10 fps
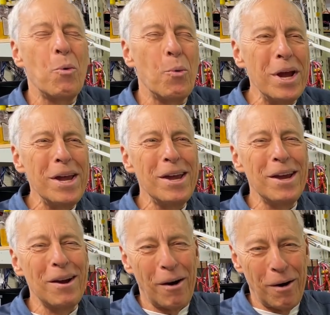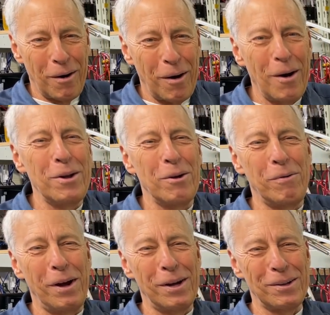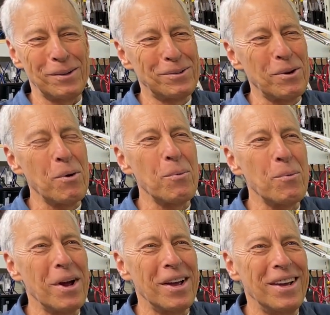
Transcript: we are audiophiles, so